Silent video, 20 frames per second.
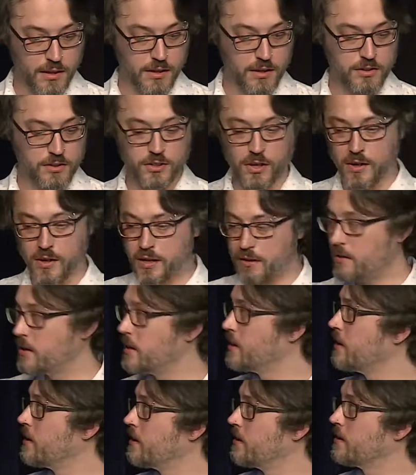So here
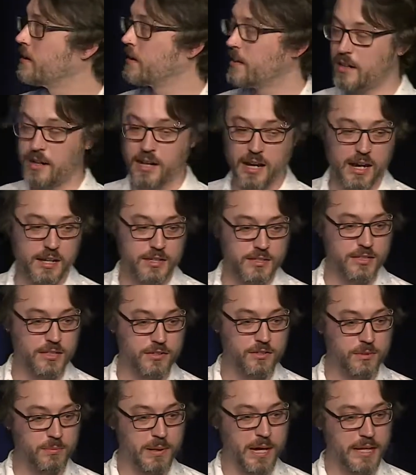are the
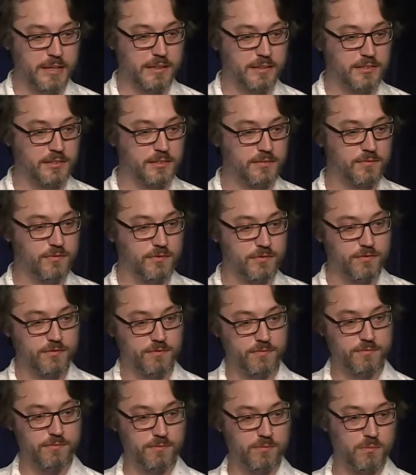architectural patterns.
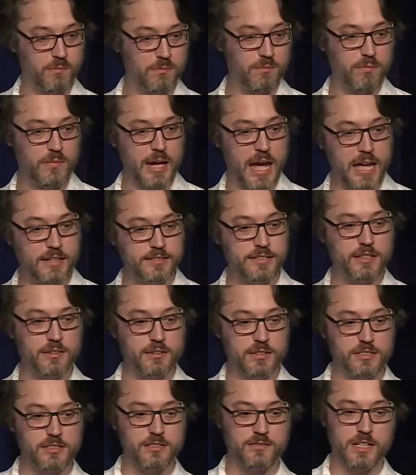
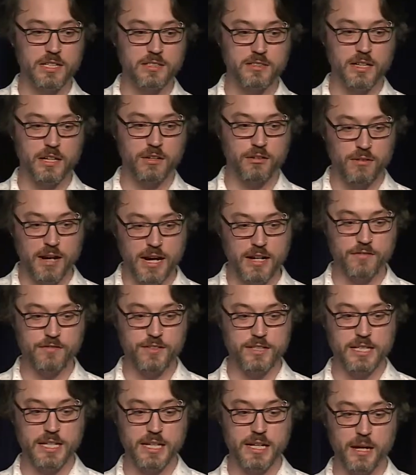Asynchronous events are great
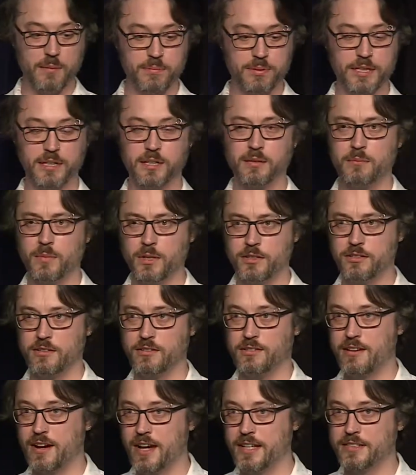for decoupling and
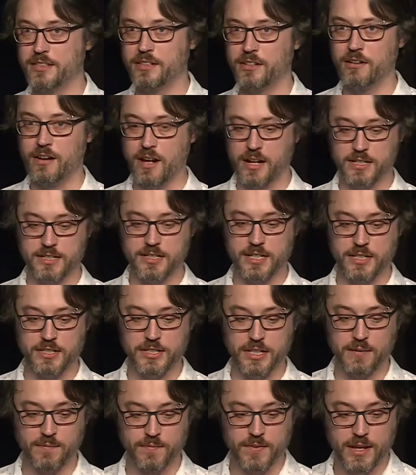modularizing your
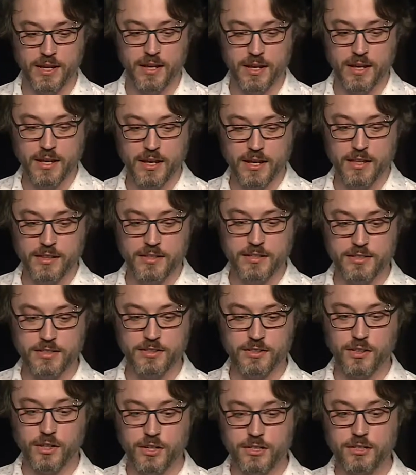architecture. This
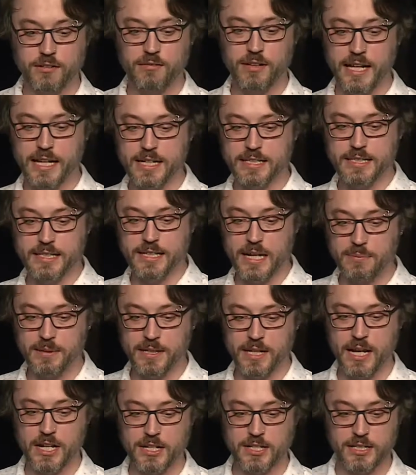is closely related to the
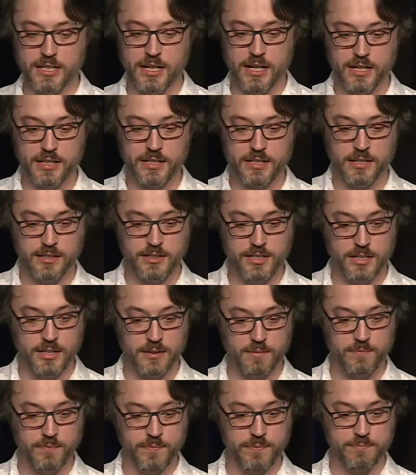application
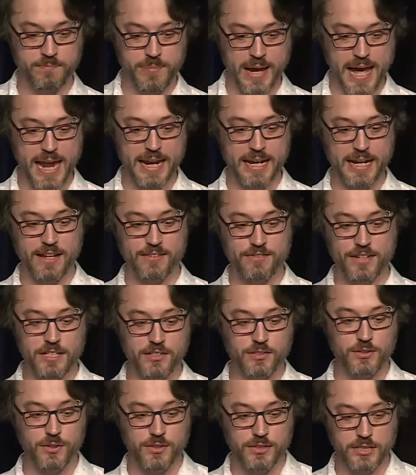architecture pattern event
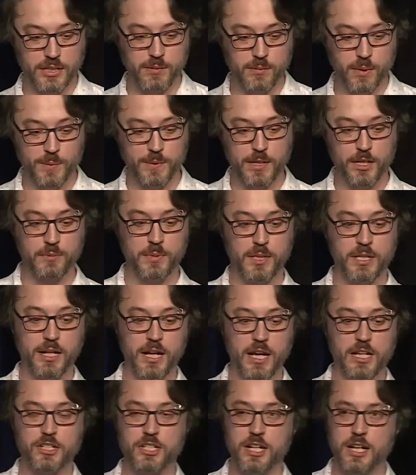sourcing, where we
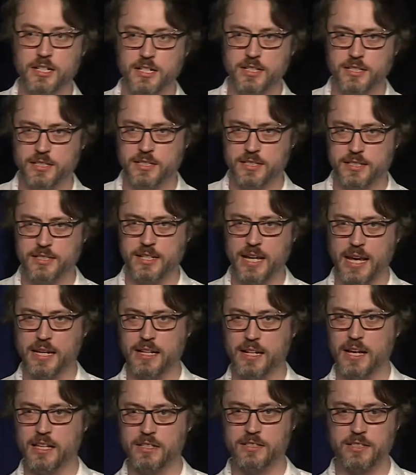communicate changes in state
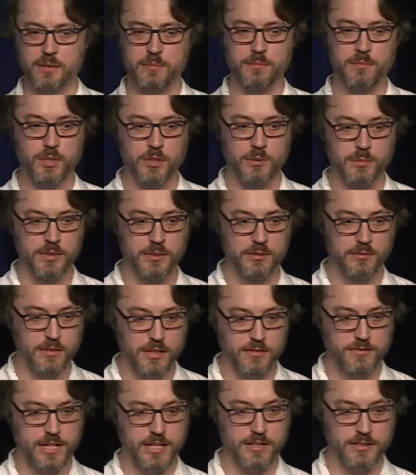as immutable
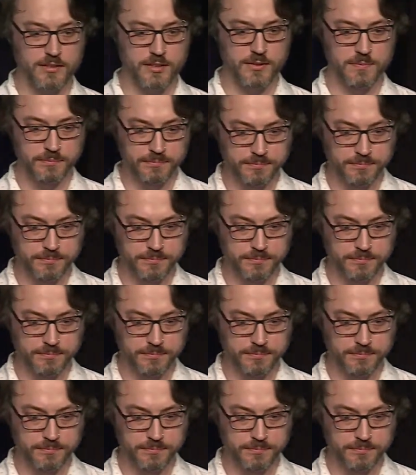events.